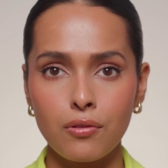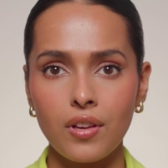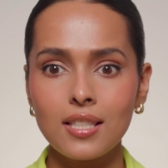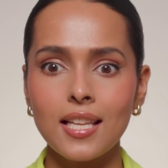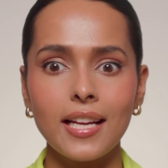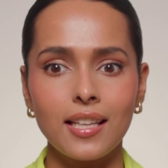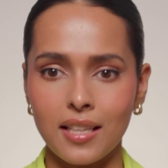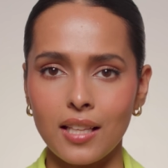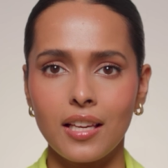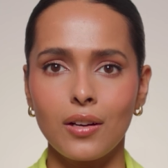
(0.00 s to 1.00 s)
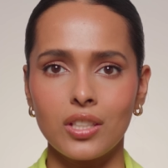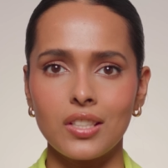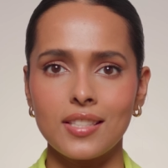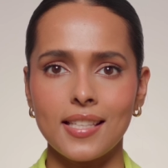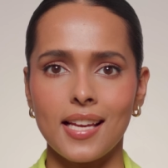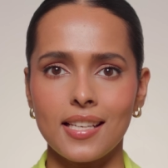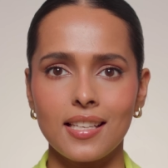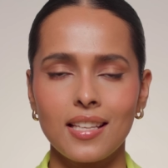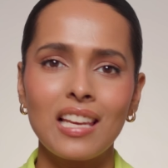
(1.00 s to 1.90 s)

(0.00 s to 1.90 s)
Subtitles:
feels like nothing on your skin.